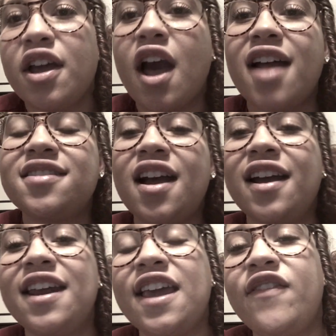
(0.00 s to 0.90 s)
God's not
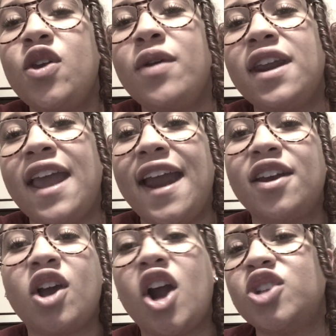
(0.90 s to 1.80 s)
going to give you any
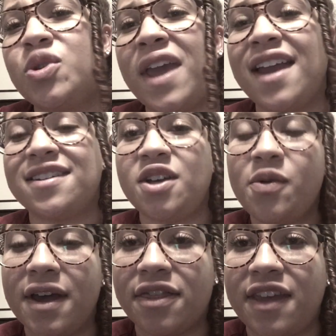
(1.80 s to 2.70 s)
hand of cards you can't deal
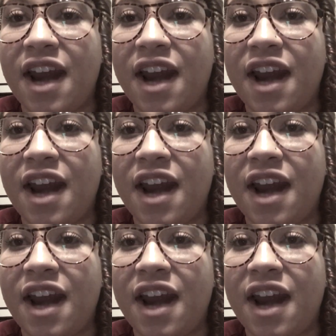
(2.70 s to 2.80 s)
with,